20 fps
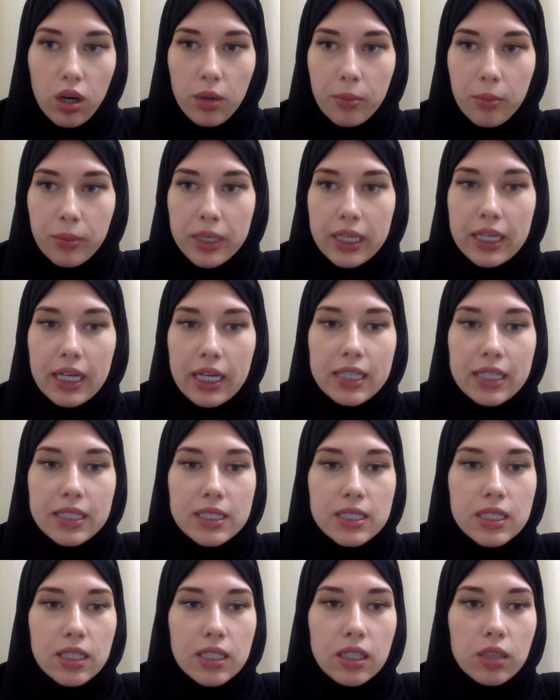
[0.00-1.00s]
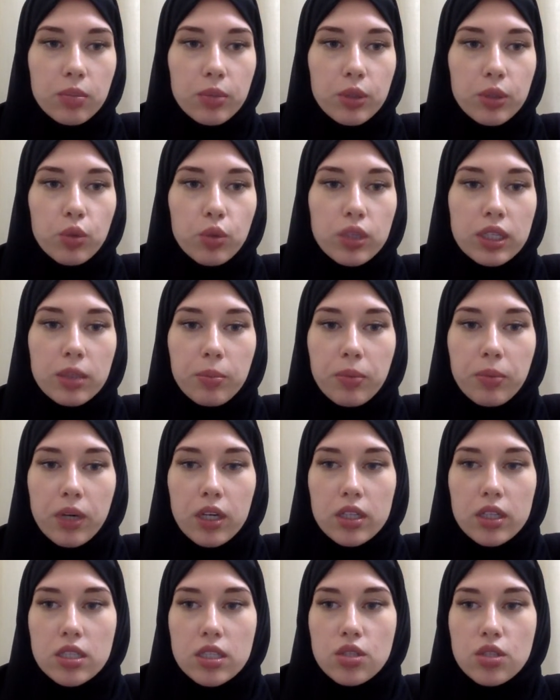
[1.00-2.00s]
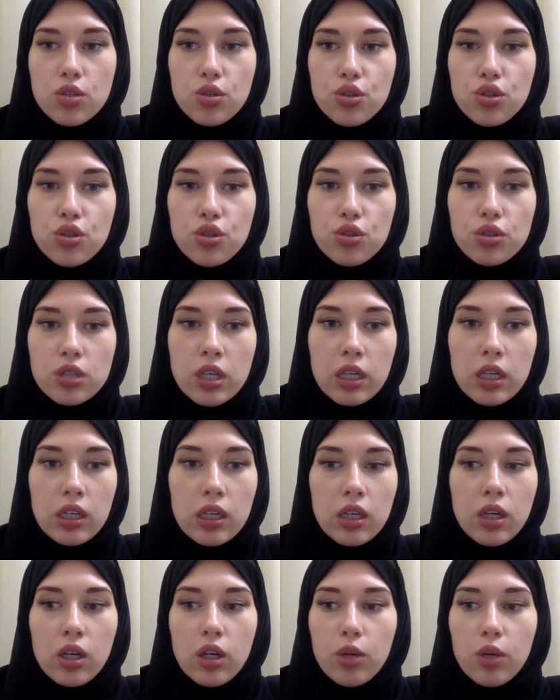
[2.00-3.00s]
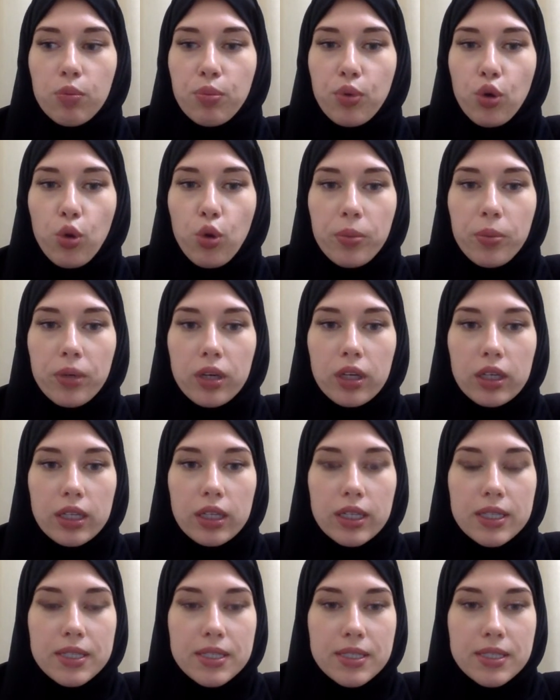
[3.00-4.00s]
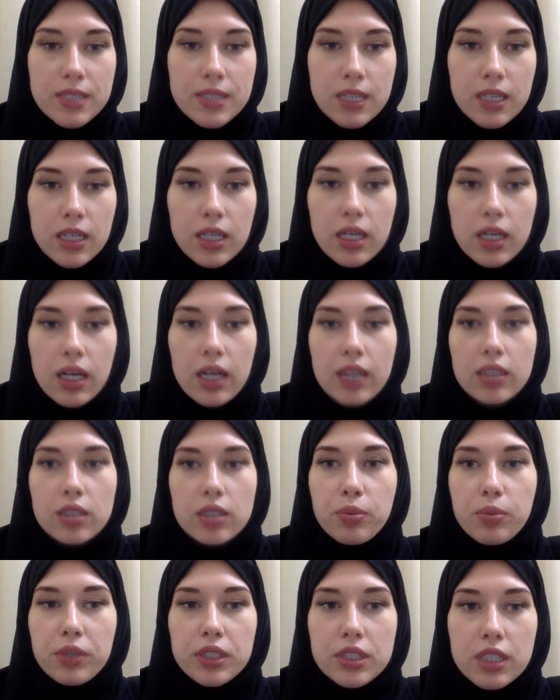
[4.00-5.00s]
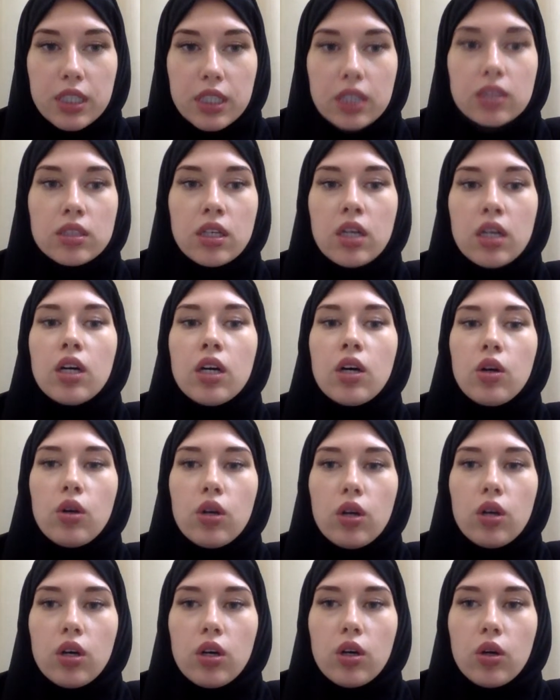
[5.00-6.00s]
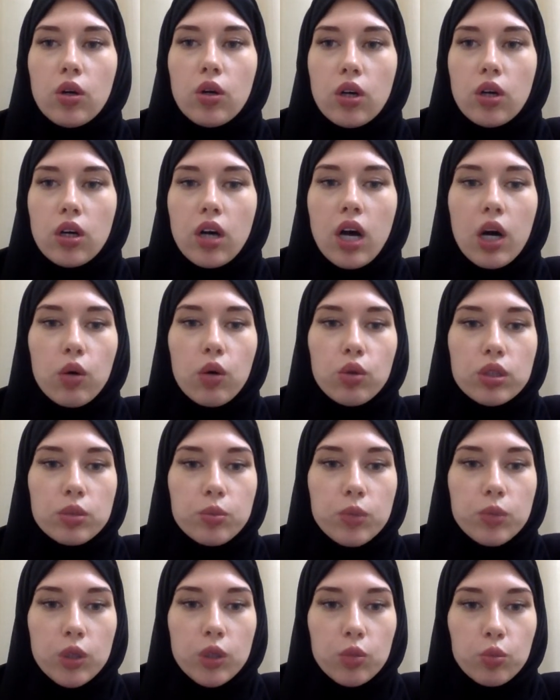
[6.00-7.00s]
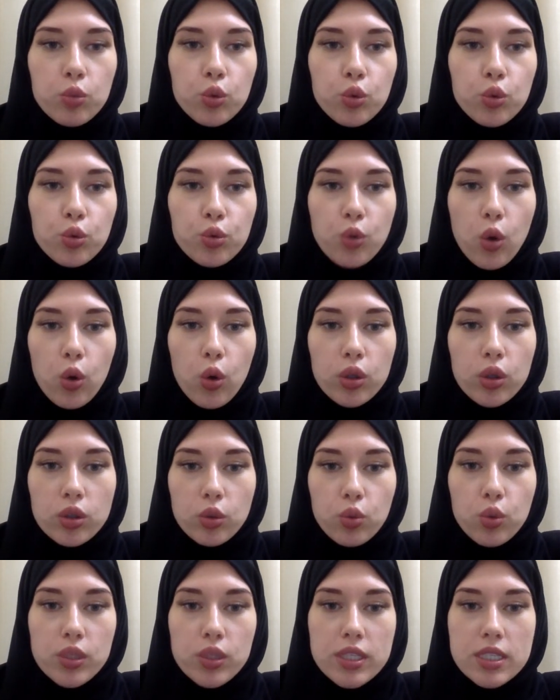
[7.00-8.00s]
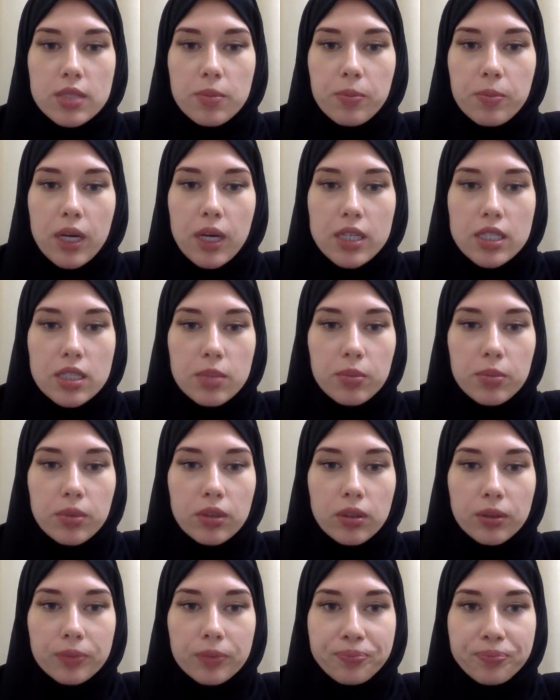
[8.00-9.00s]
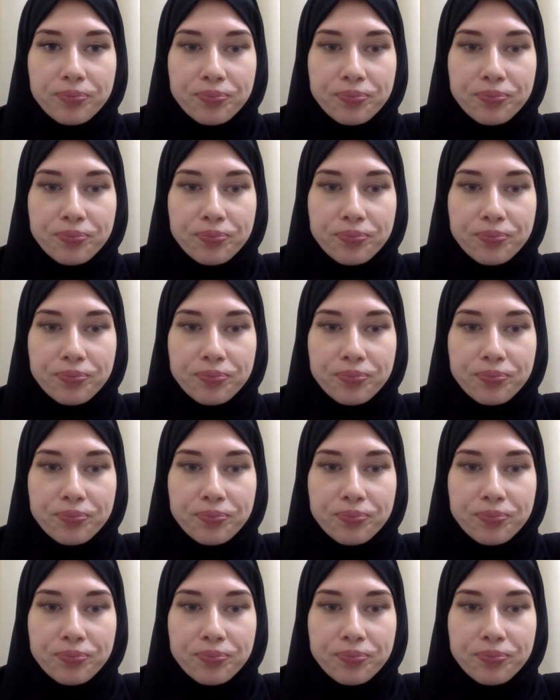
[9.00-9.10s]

make any dealing between the parties, you should properly see and predict how it will move on with possible